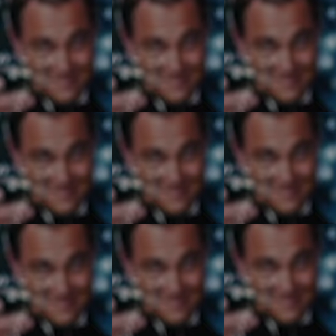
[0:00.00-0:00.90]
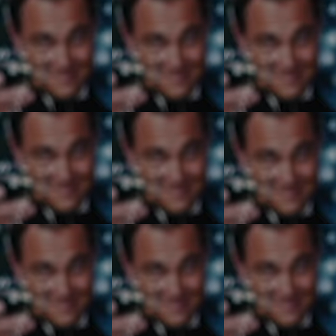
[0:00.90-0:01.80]

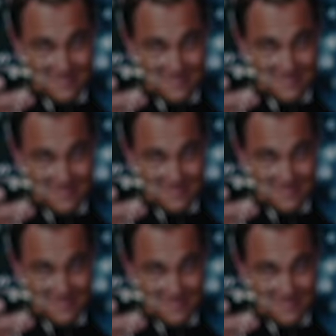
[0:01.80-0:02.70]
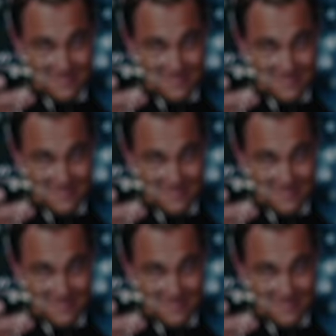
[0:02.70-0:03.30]
(silent)